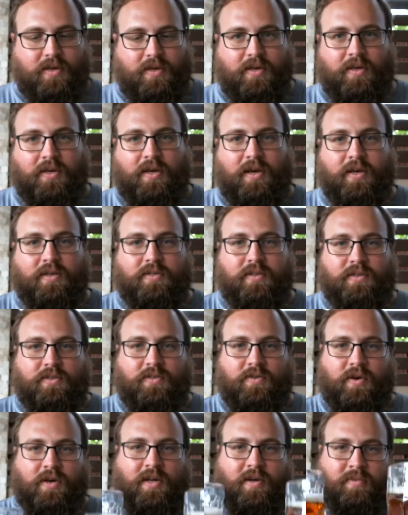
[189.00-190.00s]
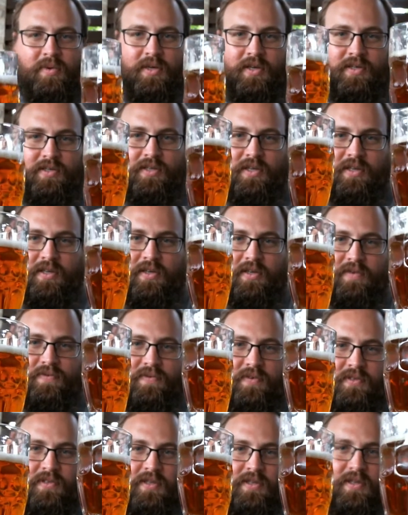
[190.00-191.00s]
Okay, so straight up you can see the
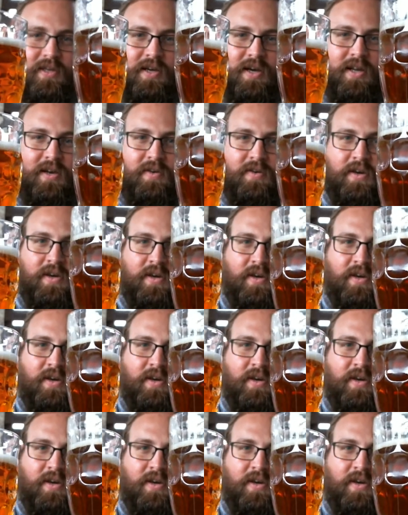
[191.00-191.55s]
difference in the colour,